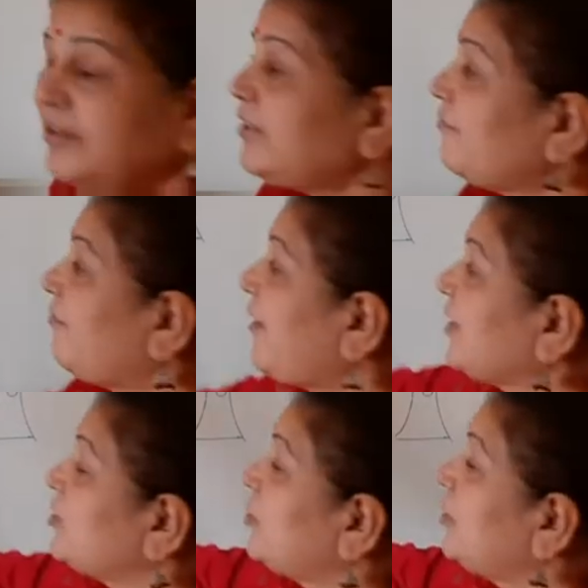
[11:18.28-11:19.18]

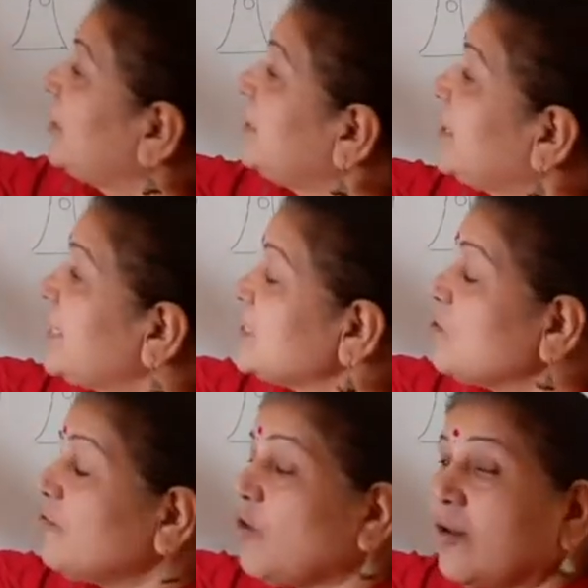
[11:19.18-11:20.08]
refraction, in the case
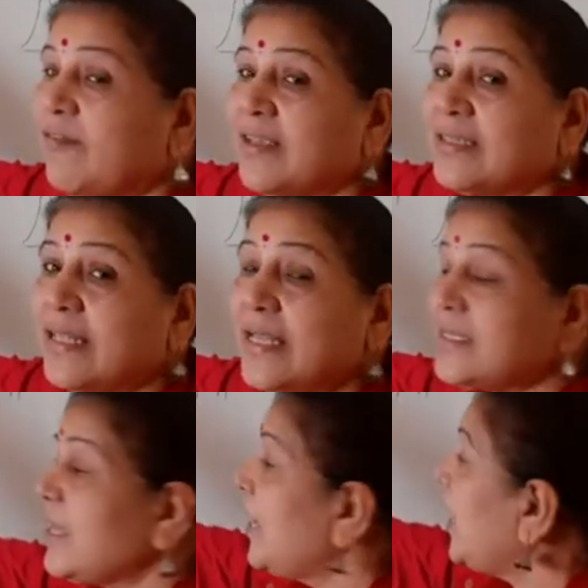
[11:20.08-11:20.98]
of convex lens,
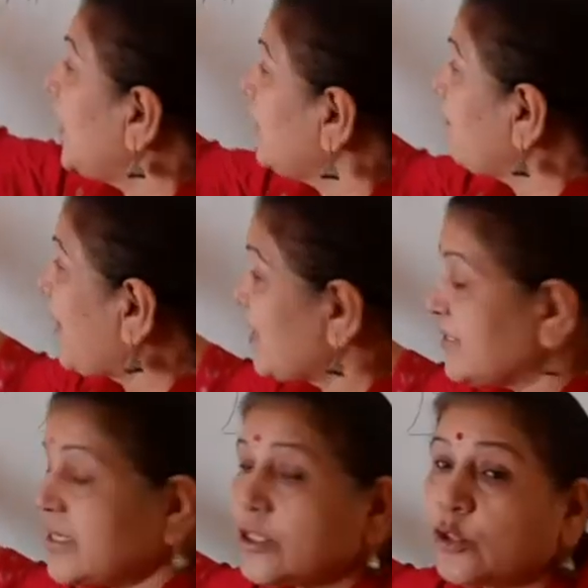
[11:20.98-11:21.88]
it
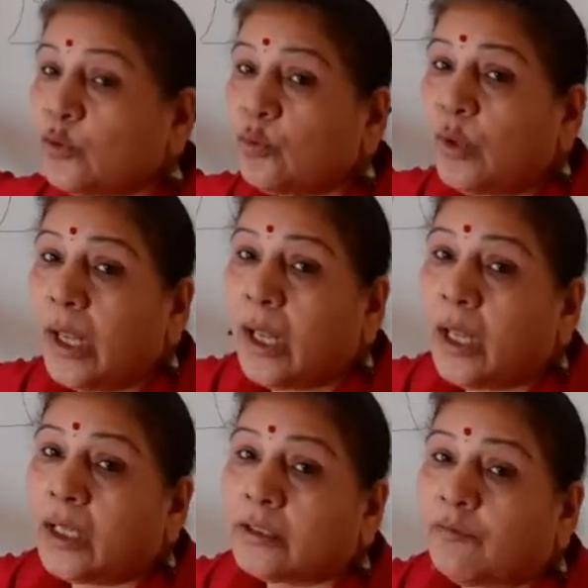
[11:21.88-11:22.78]
passes through
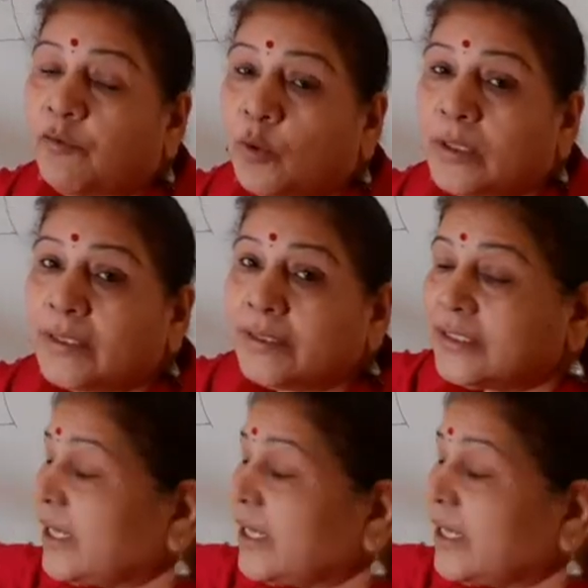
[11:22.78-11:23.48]
the focus,